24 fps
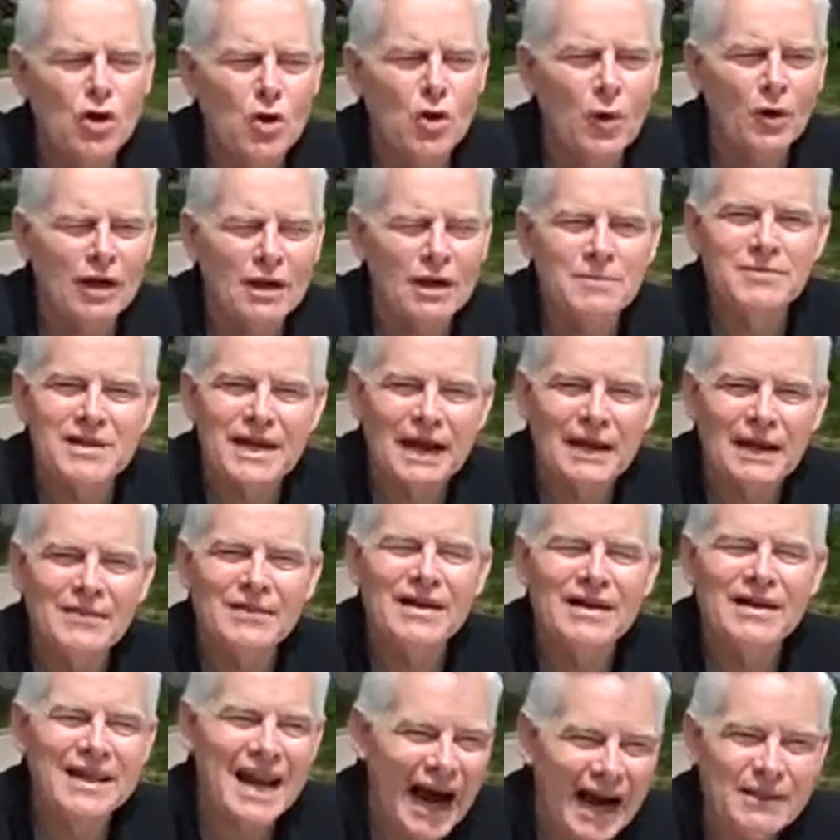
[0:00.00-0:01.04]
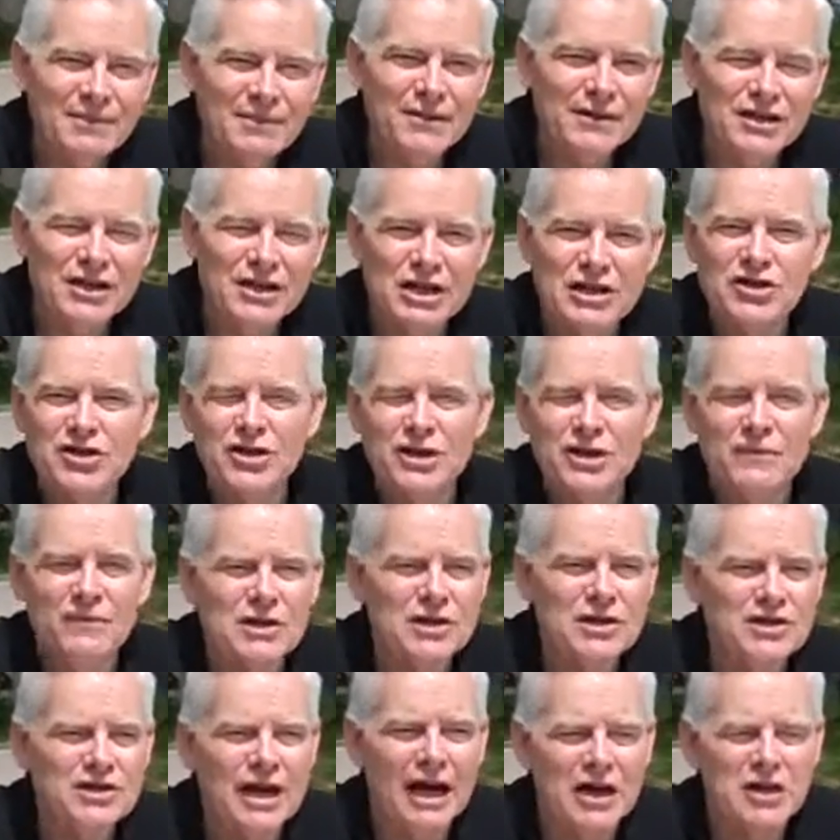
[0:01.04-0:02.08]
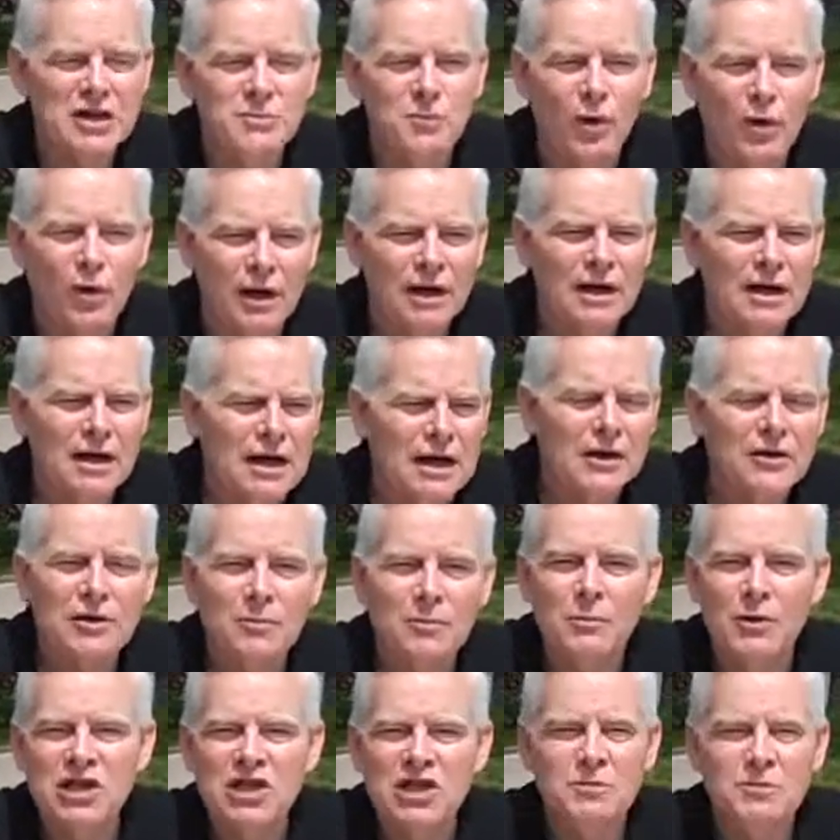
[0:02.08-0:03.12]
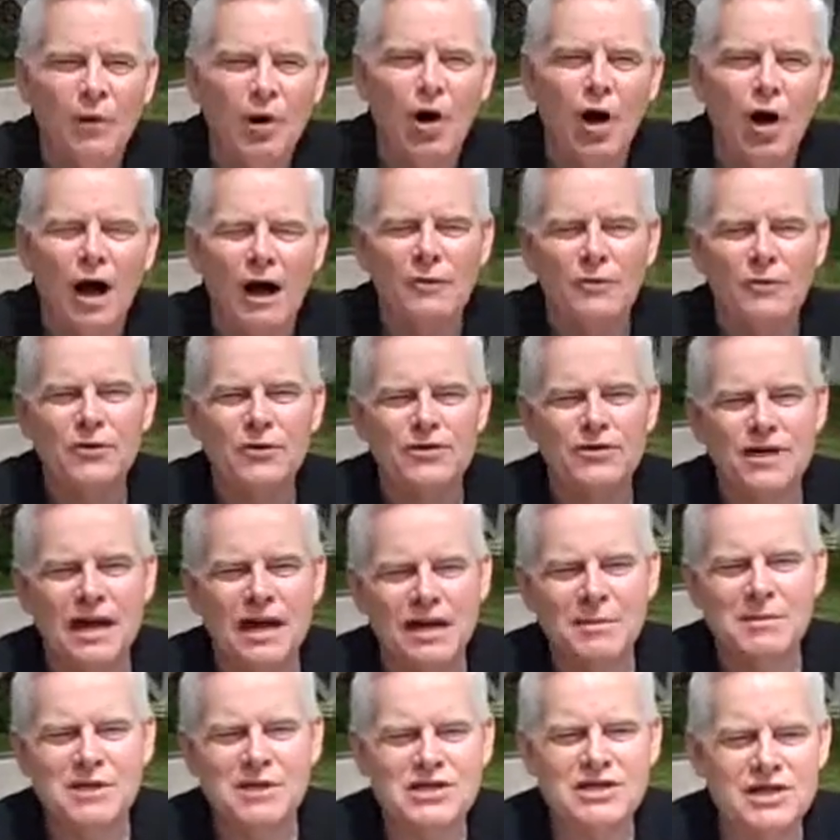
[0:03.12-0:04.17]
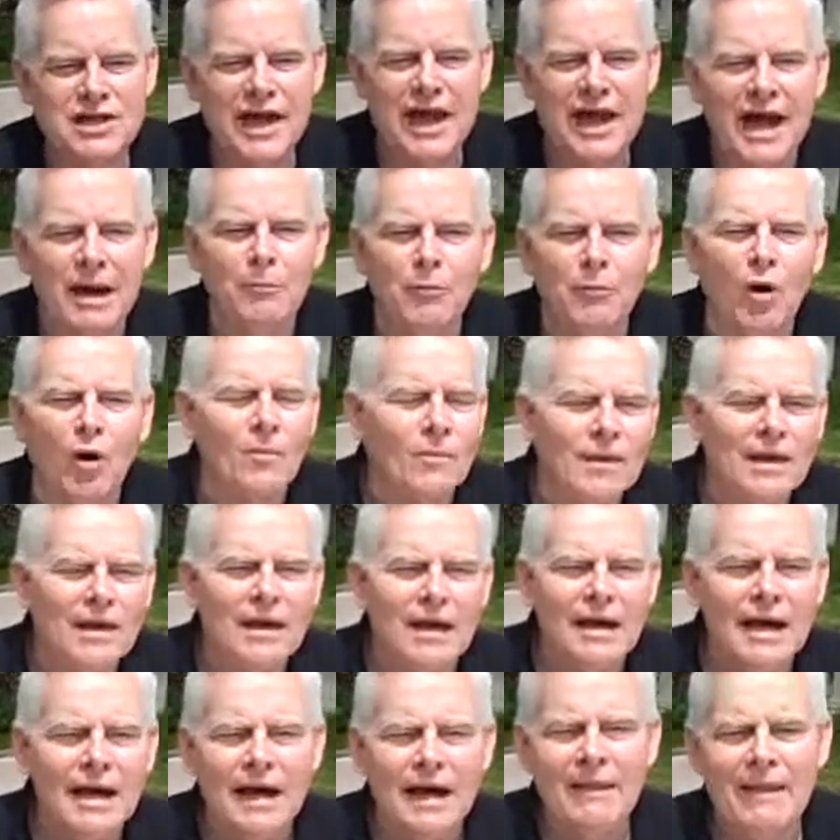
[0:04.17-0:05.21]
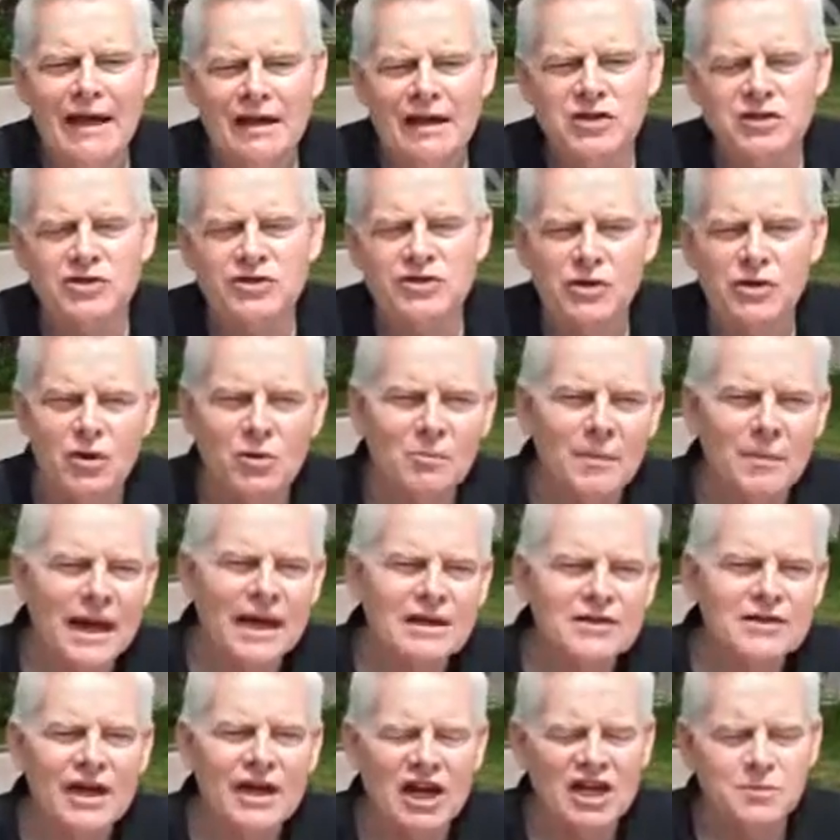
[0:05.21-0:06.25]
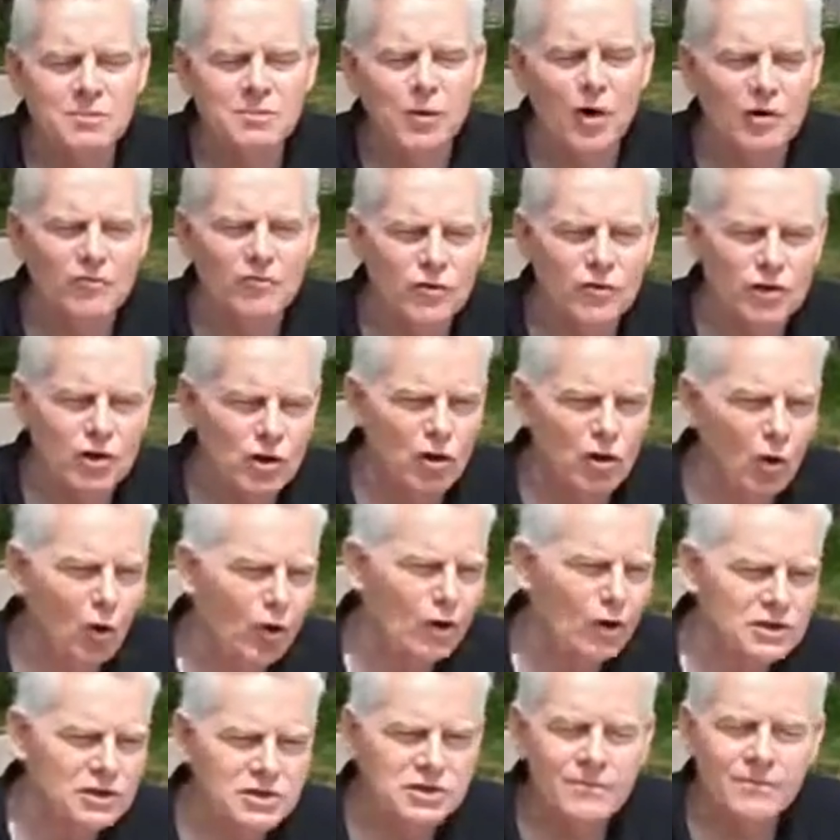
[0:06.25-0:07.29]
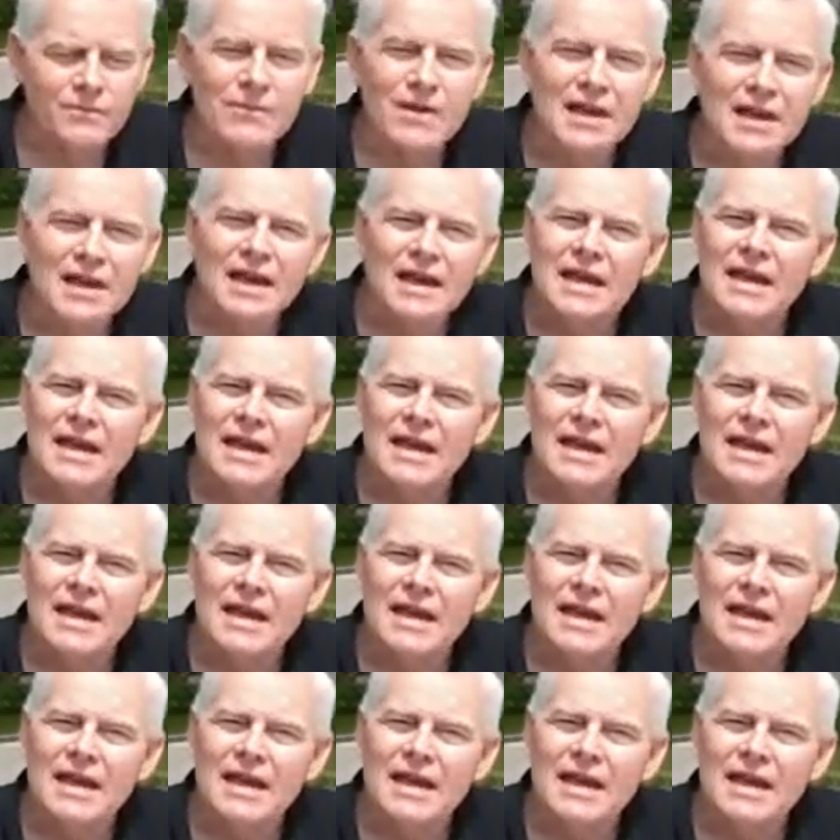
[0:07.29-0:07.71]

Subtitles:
You want to obtain the 9th edition of this textbook. The principal author's name is Campbell, and that's your main textbook for the course.